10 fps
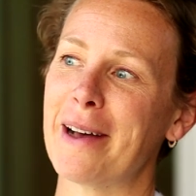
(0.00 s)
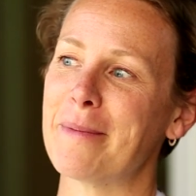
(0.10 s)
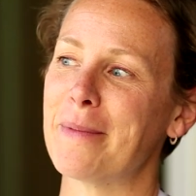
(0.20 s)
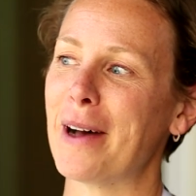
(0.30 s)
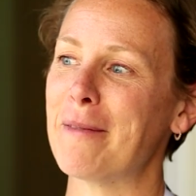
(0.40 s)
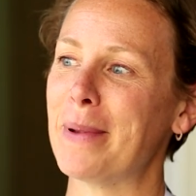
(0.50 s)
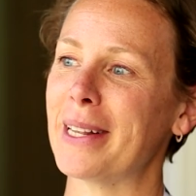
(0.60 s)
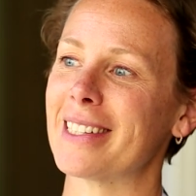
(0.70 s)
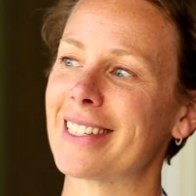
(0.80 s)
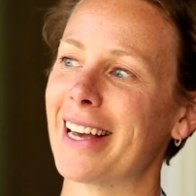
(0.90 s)
I
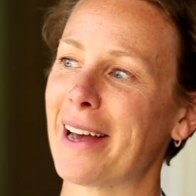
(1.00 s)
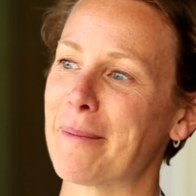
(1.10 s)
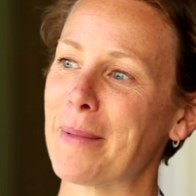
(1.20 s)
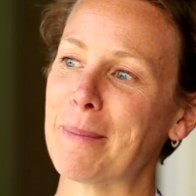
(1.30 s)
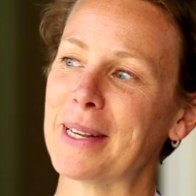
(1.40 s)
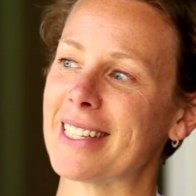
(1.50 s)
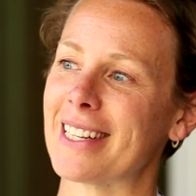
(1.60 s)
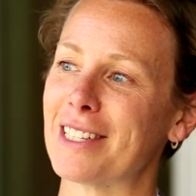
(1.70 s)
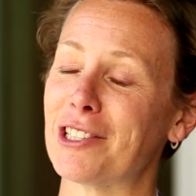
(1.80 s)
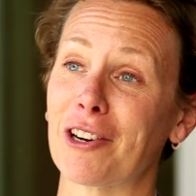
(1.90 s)
built my
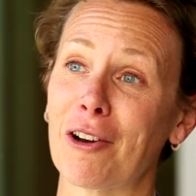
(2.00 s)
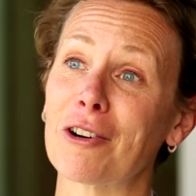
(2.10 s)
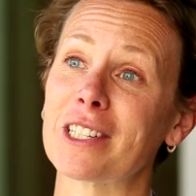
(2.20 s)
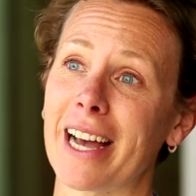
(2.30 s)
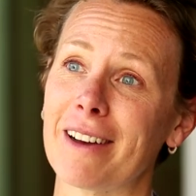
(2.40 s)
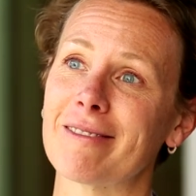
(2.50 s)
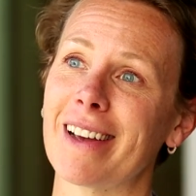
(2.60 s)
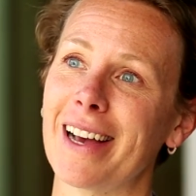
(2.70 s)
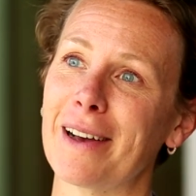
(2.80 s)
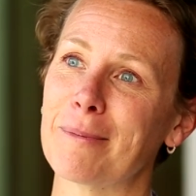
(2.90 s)
business during lockdown.